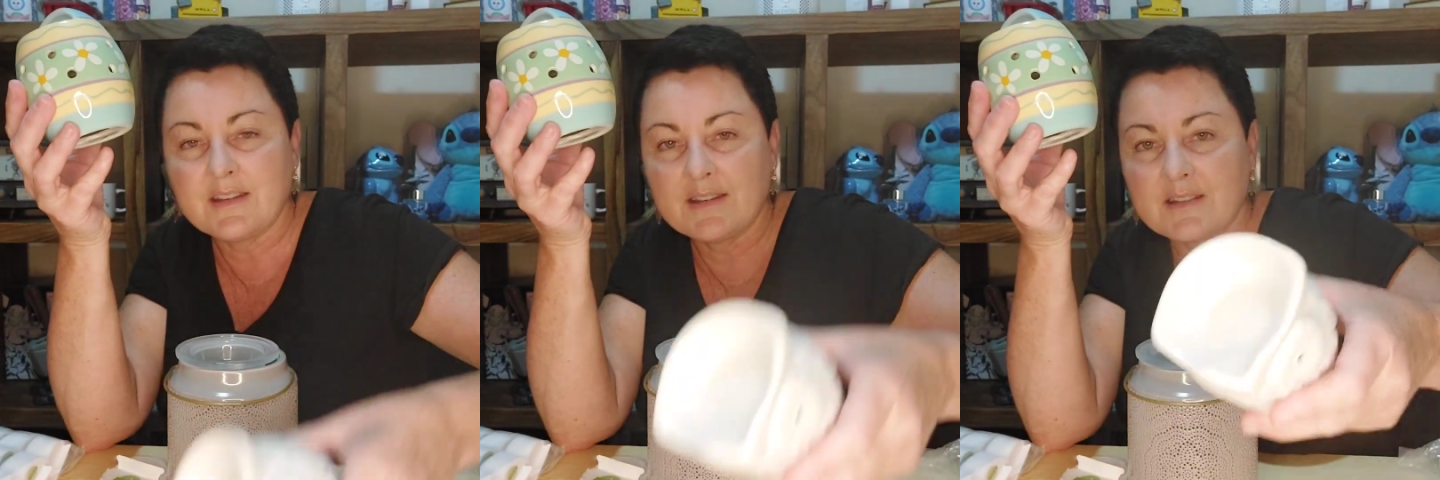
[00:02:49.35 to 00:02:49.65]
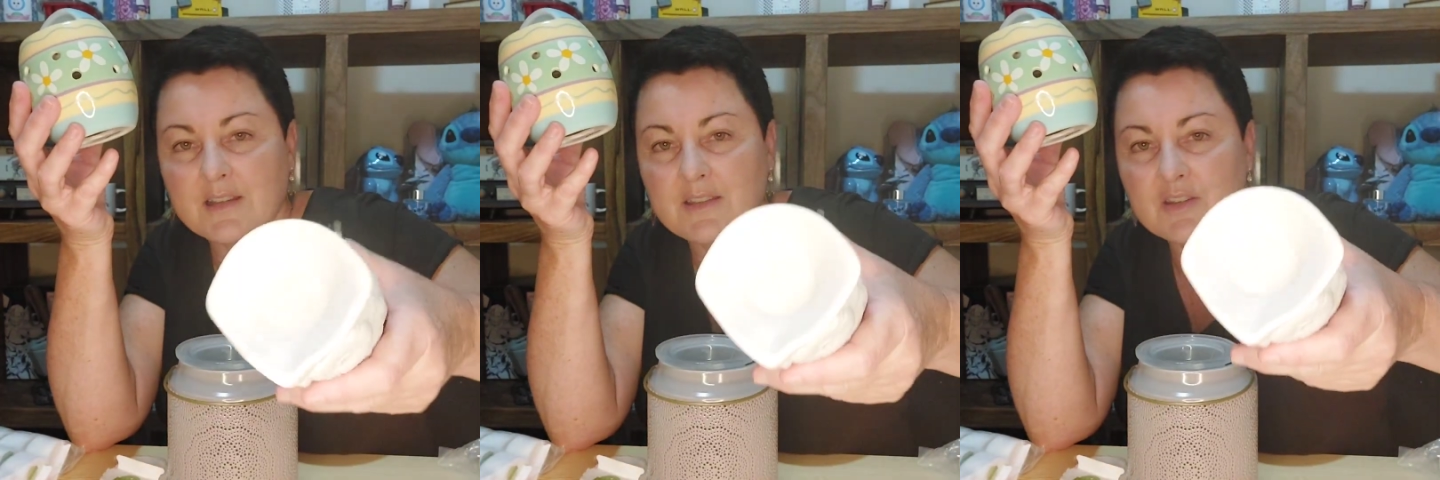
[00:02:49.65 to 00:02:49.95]

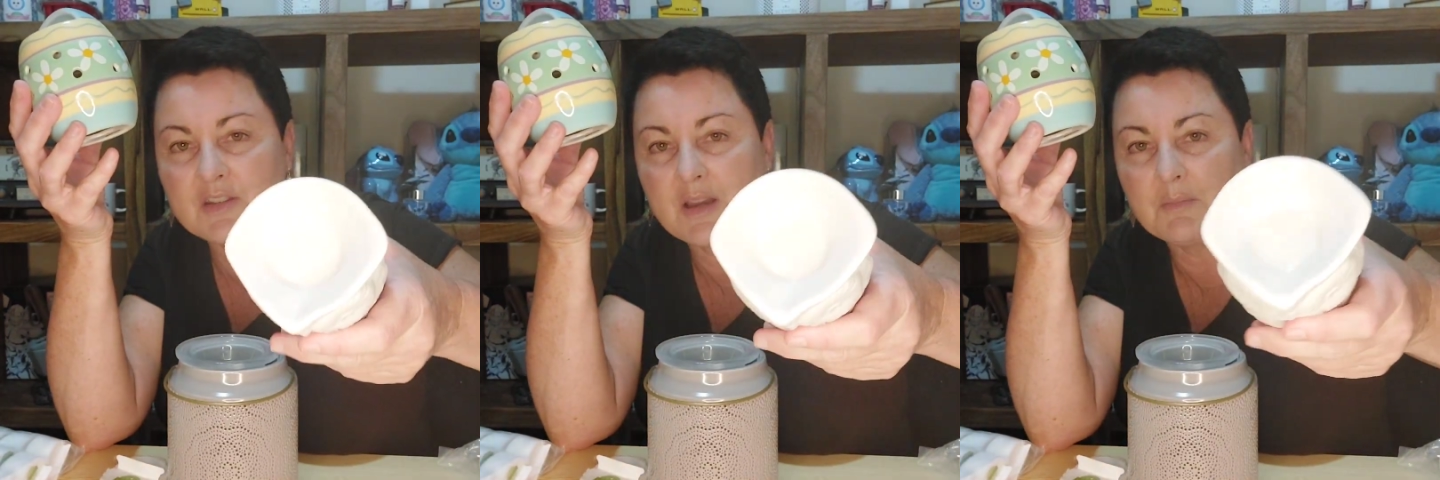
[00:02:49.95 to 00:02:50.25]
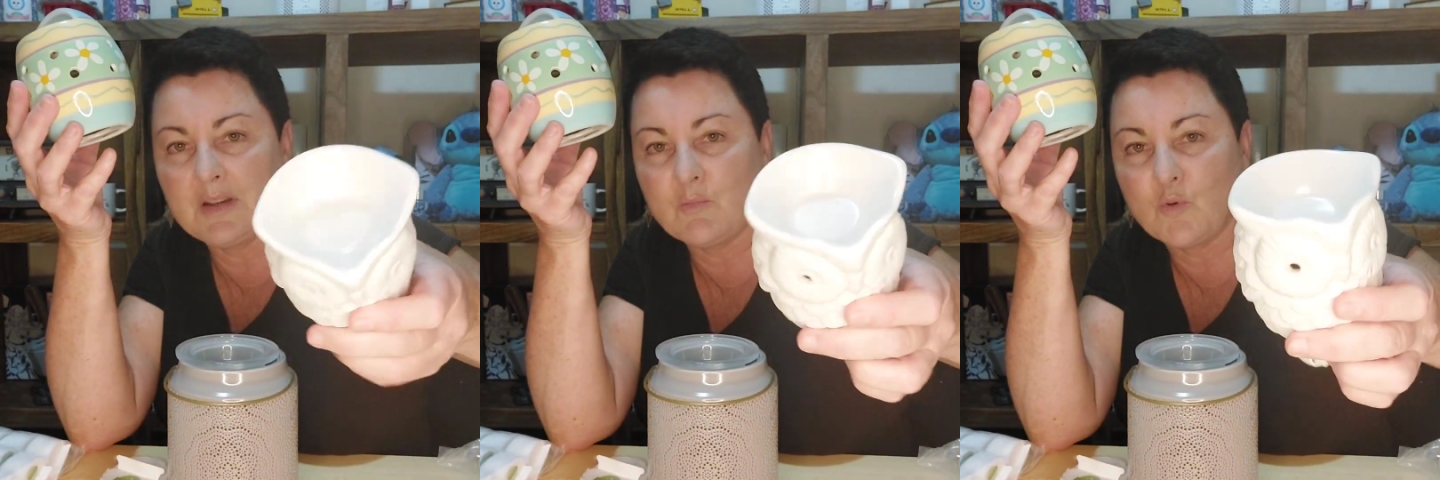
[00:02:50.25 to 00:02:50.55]
so this shape
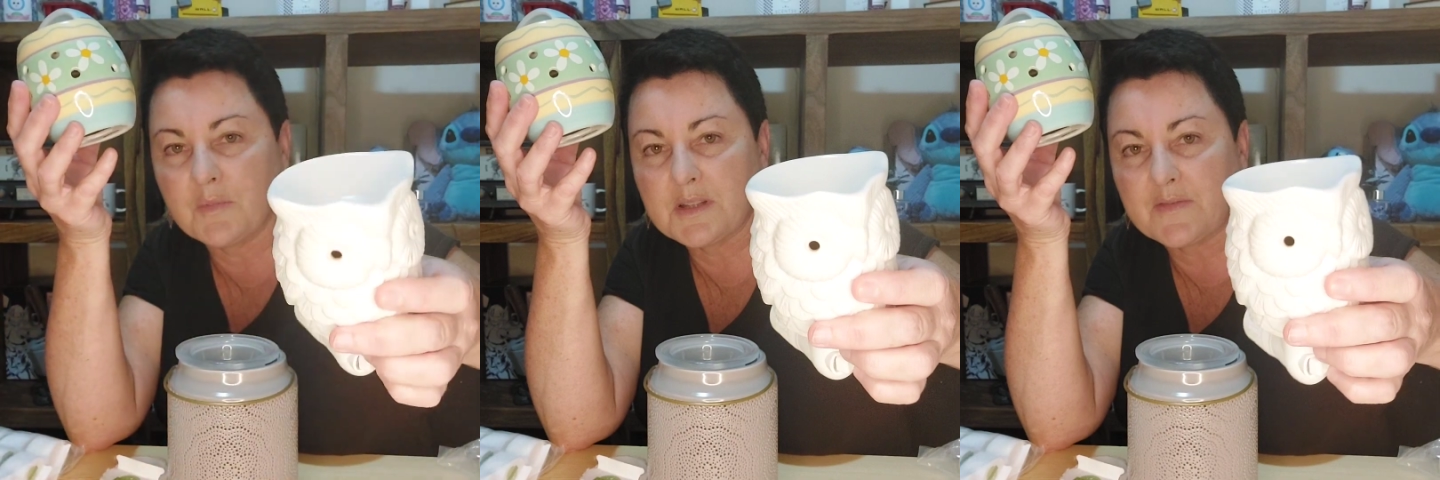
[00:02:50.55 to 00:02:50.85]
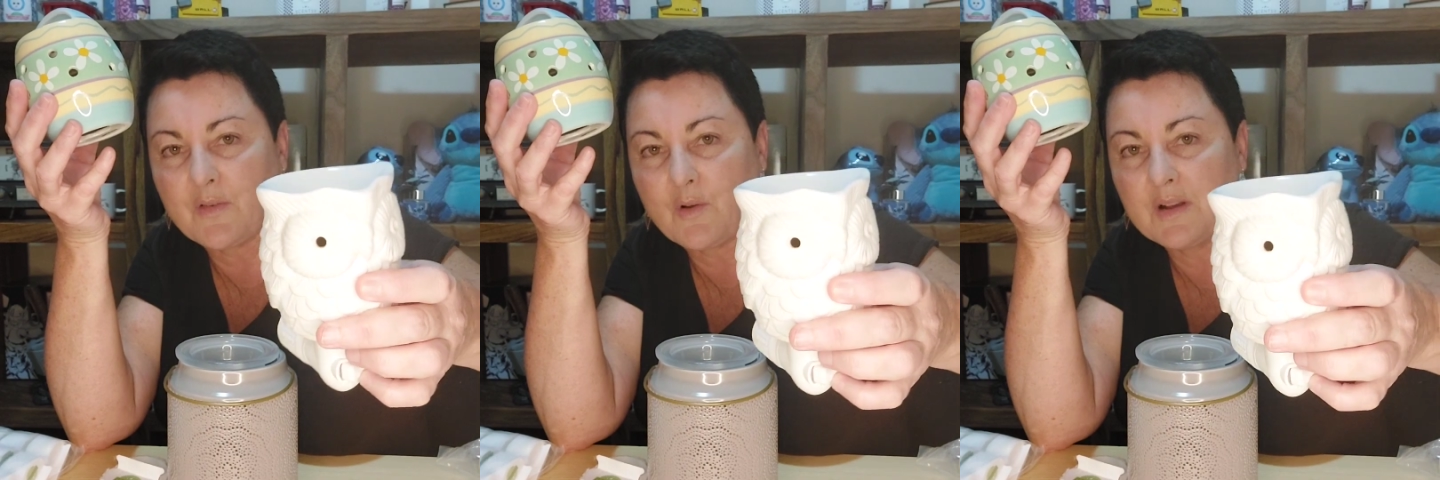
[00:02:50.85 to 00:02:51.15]
mini warmer's
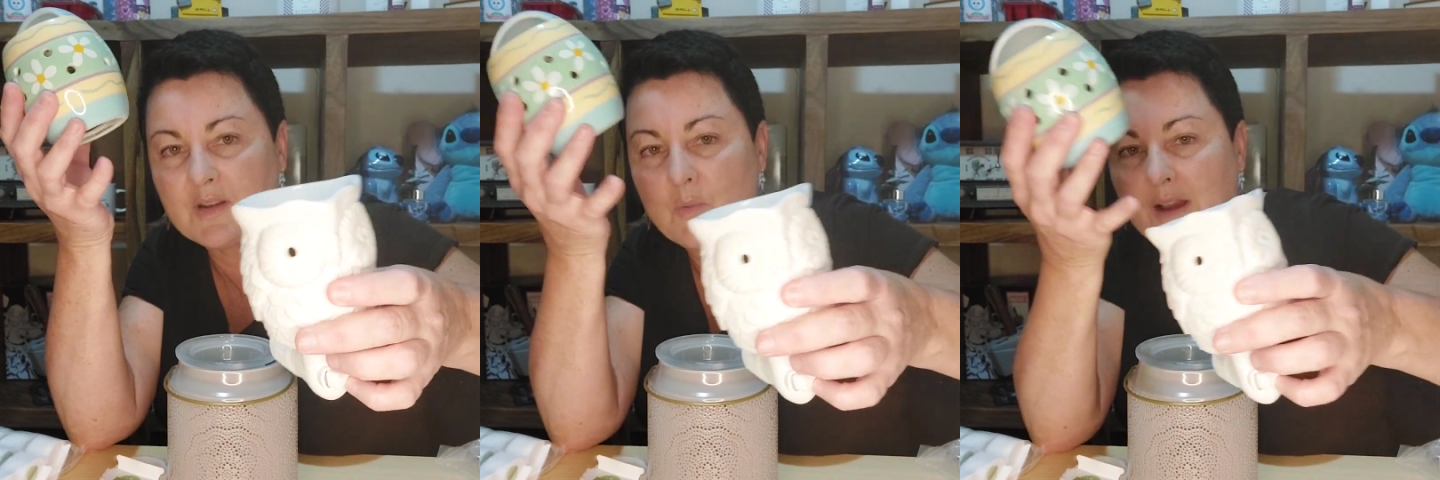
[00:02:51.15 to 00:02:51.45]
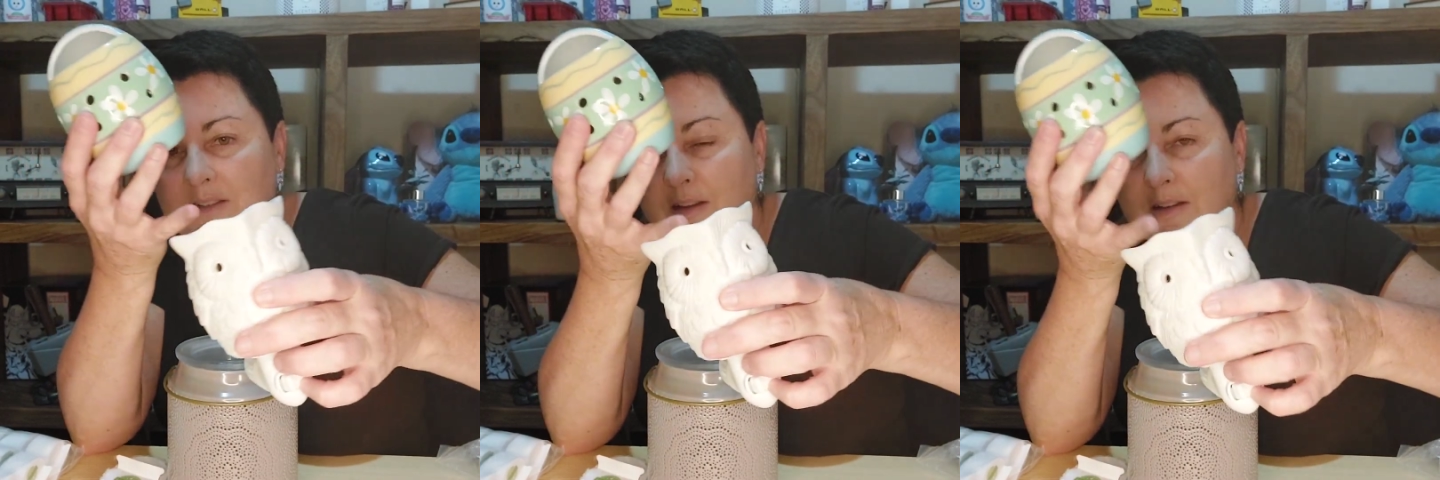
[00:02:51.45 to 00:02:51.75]
fine, your
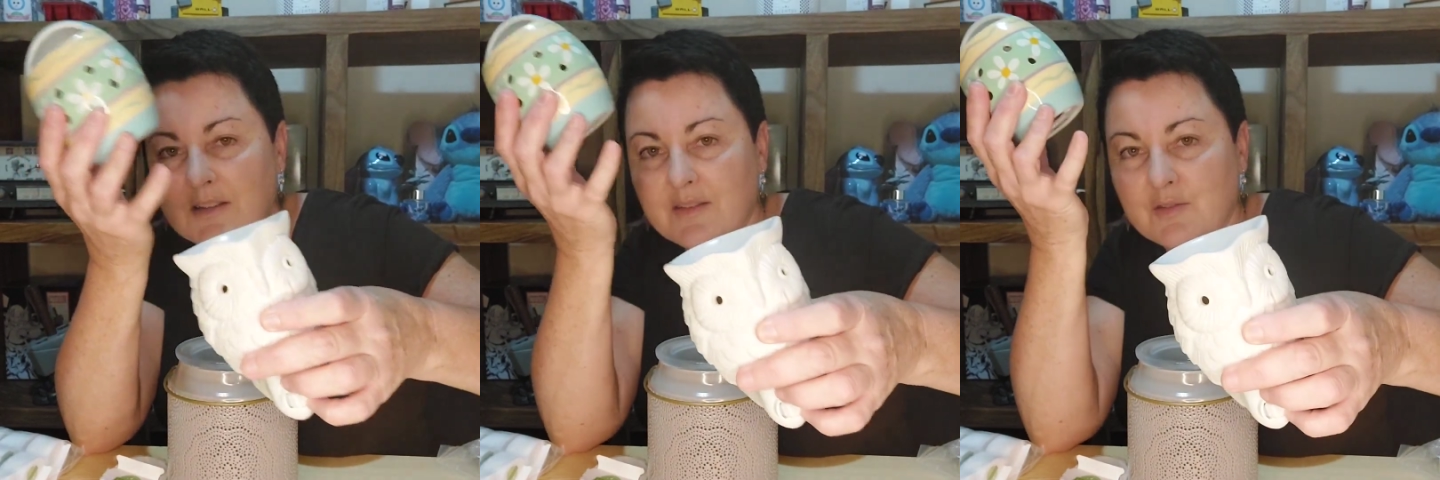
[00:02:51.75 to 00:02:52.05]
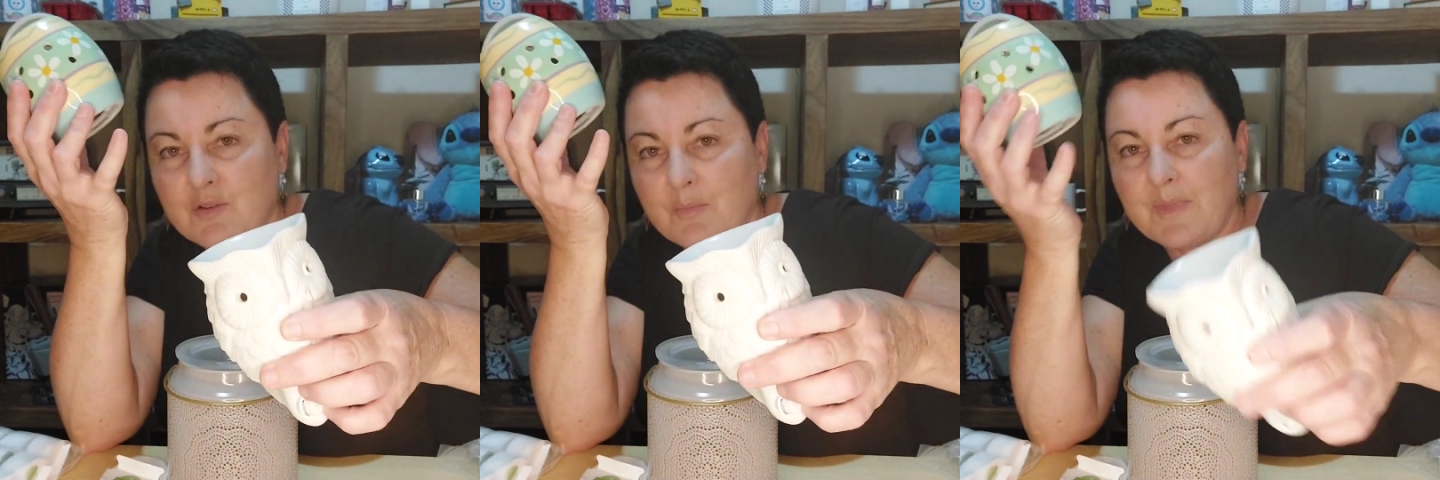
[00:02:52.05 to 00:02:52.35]
wax goes in the
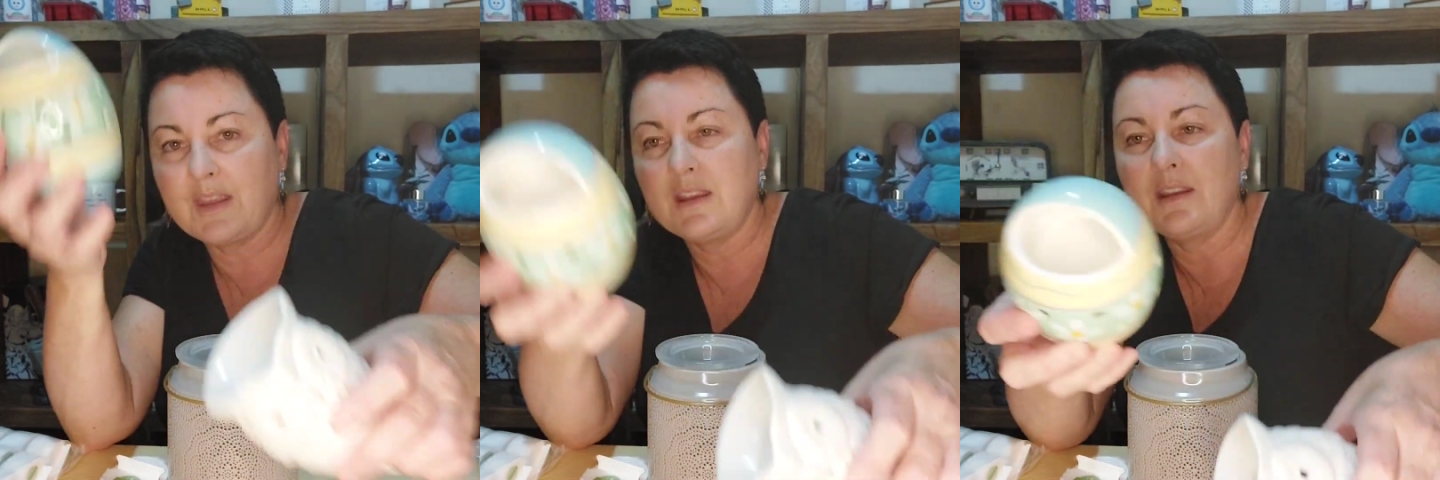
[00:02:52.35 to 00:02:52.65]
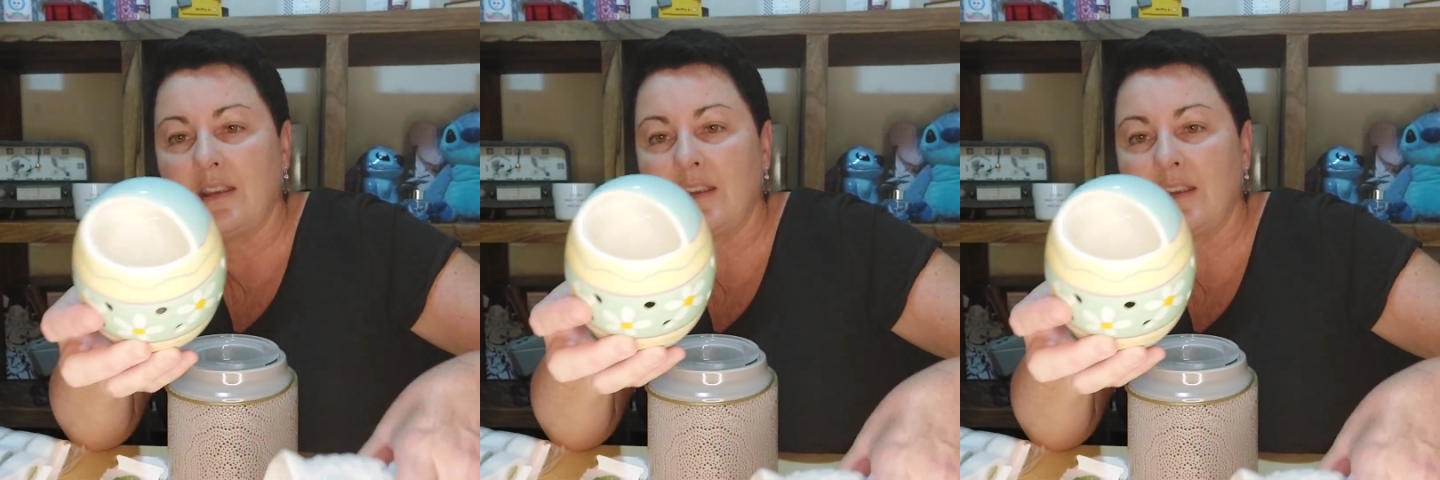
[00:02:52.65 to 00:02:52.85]
top there.